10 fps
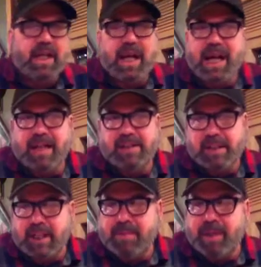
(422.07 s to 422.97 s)
I
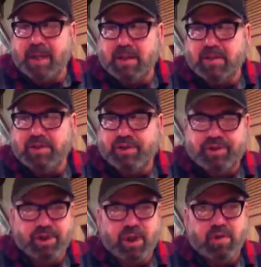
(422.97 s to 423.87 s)
actually emailed
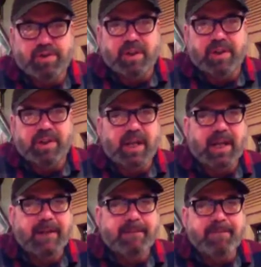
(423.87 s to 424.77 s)
Stroh's the other
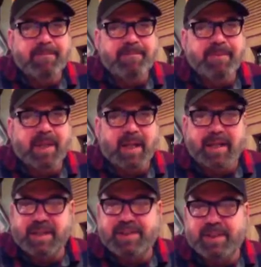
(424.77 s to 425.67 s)
day,
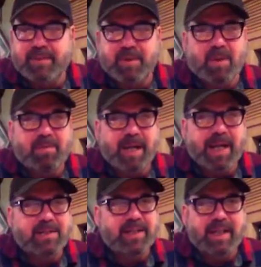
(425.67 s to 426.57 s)
and they sent me one
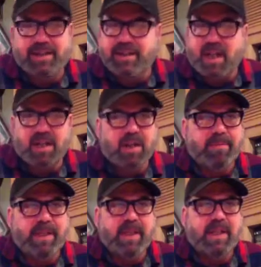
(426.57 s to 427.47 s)
back and said it's not going
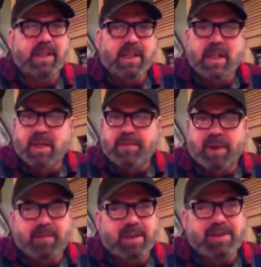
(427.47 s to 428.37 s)
to be
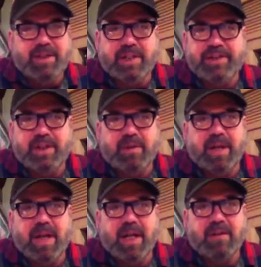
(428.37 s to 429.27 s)
pretty much distroed
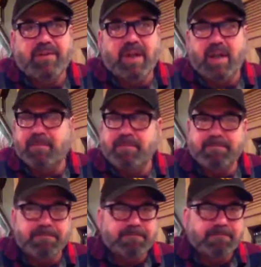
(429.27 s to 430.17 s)
out of
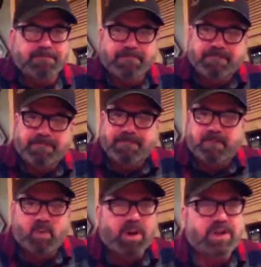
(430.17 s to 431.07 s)

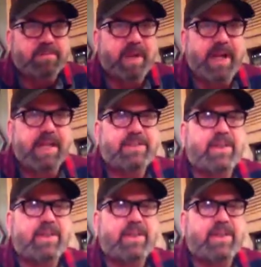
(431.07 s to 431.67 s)
where it's made.